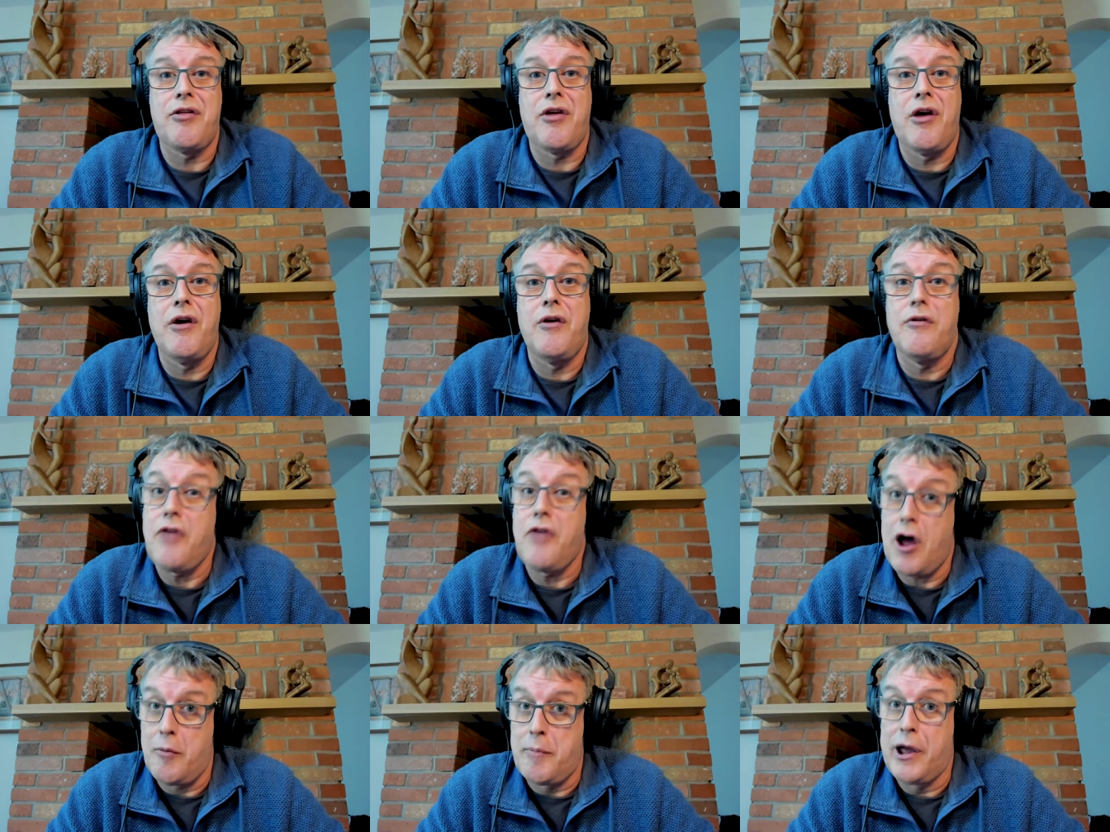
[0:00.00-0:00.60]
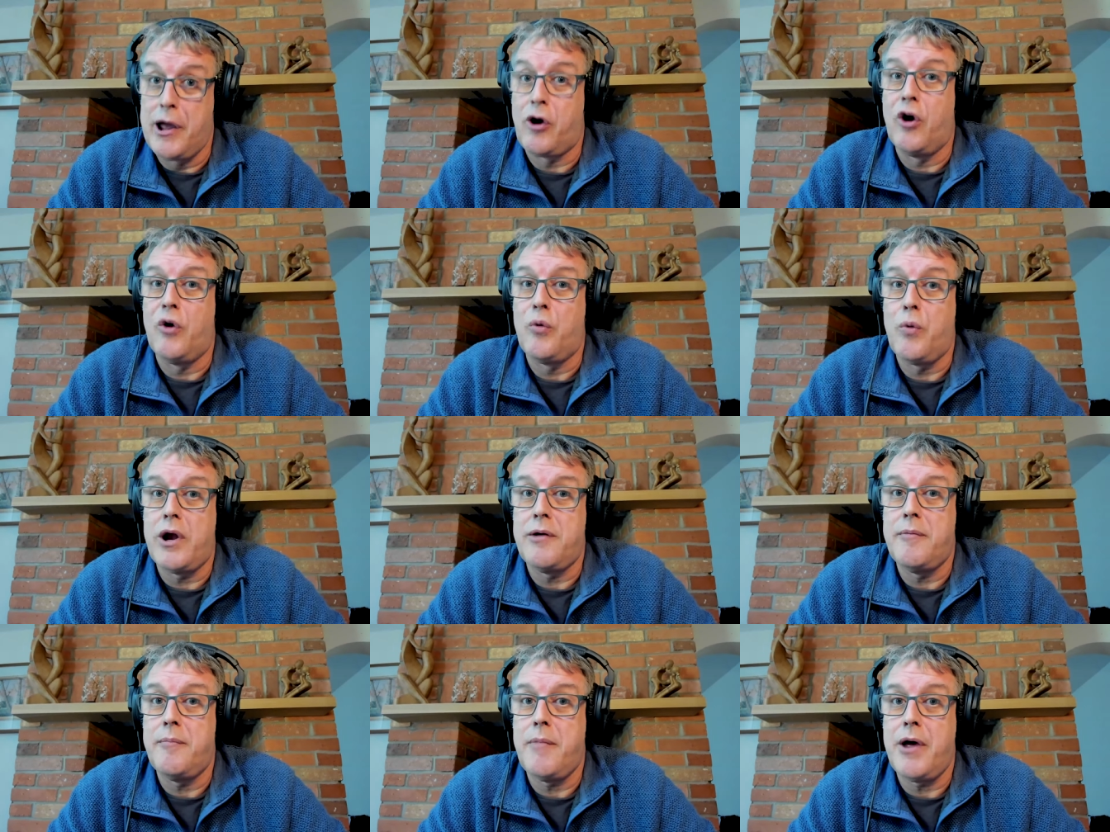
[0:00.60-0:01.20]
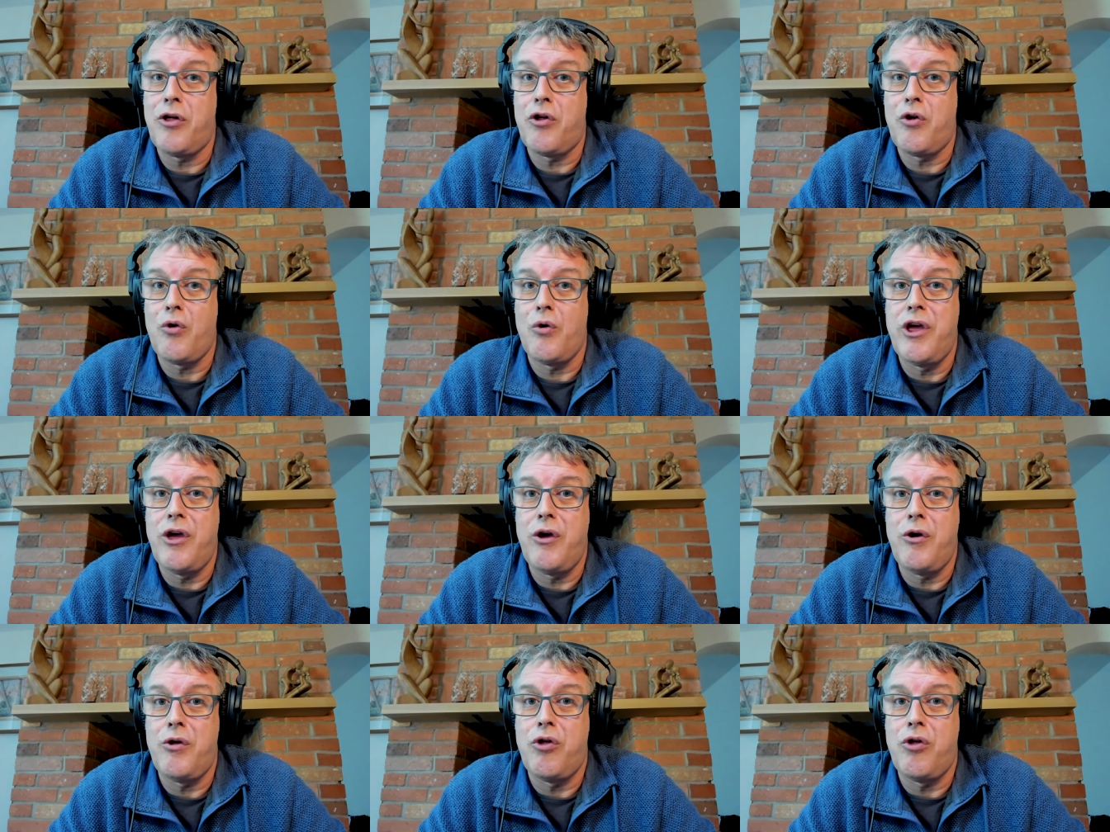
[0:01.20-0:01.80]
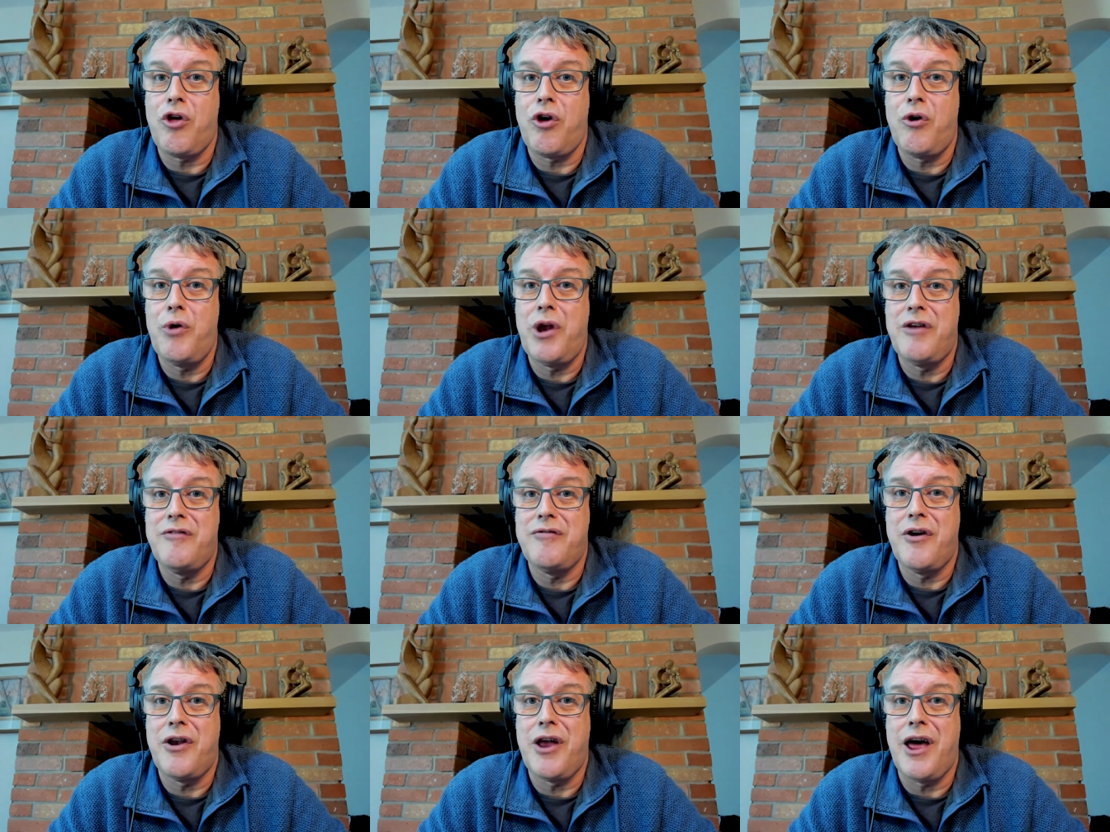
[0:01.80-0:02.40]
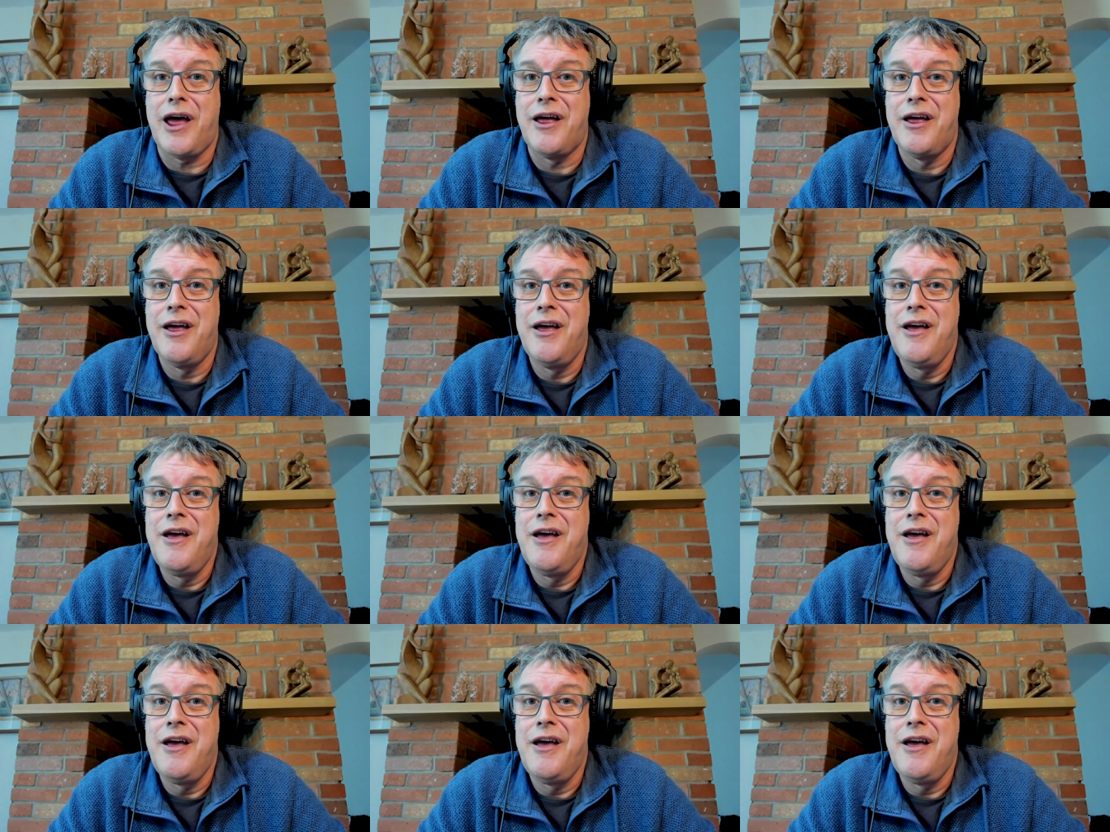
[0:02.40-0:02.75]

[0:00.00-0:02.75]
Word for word: so that'll be a good one. Make sure you tune in for that.